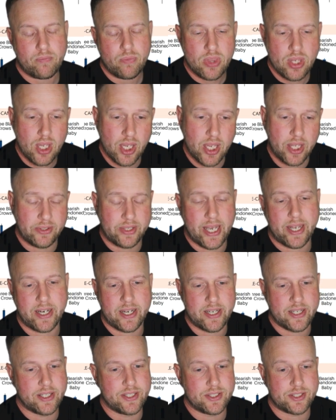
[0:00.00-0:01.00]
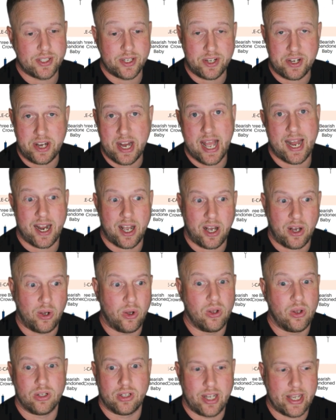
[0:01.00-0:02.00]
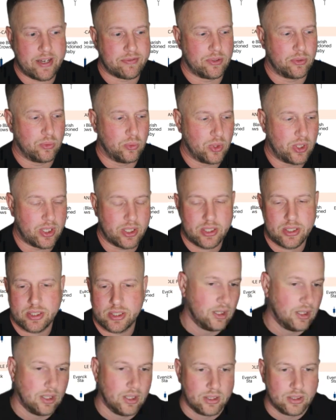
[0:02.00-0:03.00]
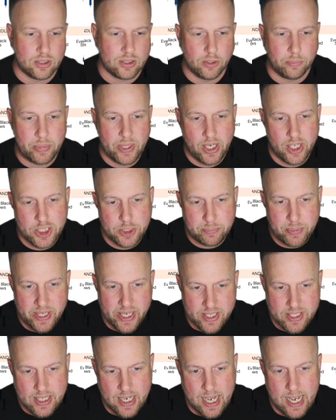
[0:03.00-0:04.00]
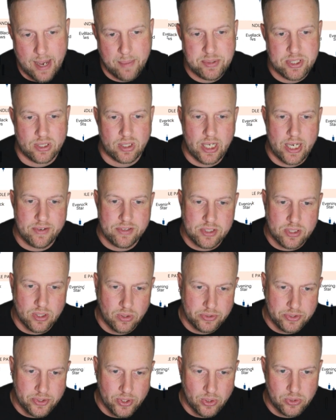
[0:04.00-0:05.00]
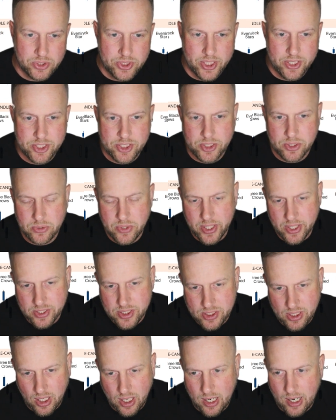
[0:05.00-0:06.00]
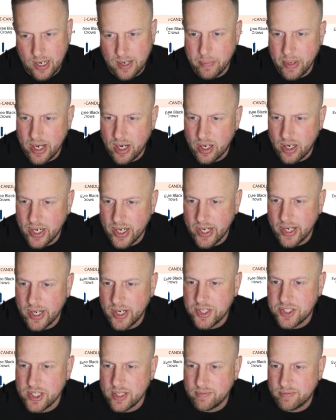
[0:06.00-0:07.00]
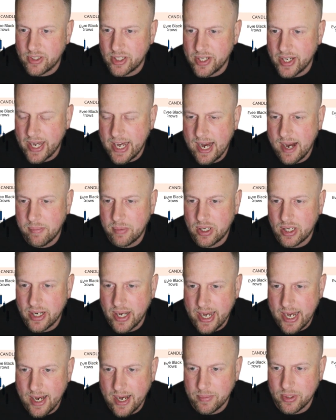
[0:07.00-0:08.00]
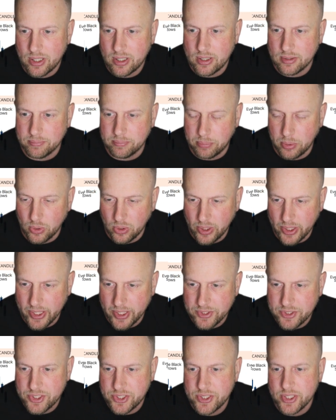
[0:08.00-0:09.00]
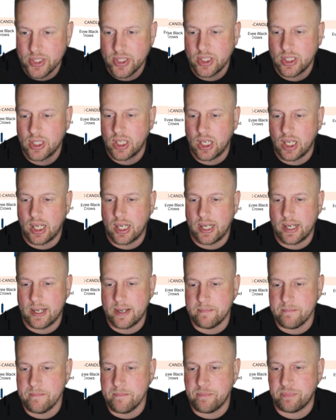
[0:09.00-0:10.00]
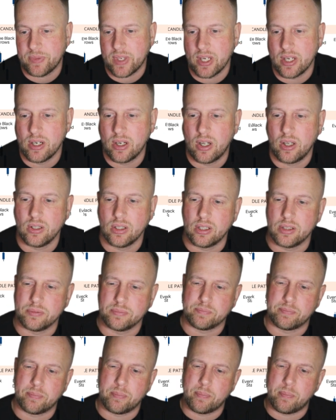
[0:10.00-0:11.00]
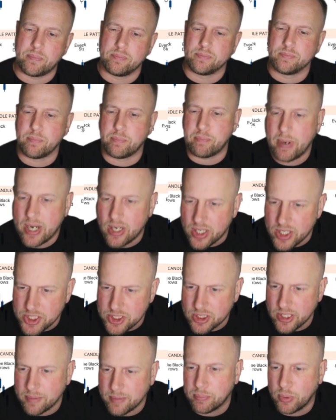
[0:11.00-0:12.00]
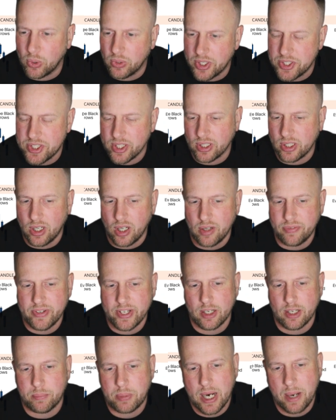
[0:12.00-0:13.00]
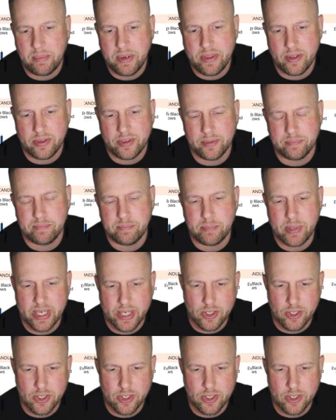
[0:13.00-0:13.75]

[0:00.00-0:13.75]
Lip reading: and that is not how life works. So bearish spinning tops, gravestone doji, shooting star, bearish, inverted hammer, hammer, bullish. You know, bearish and bullish engulfing are probably the biggest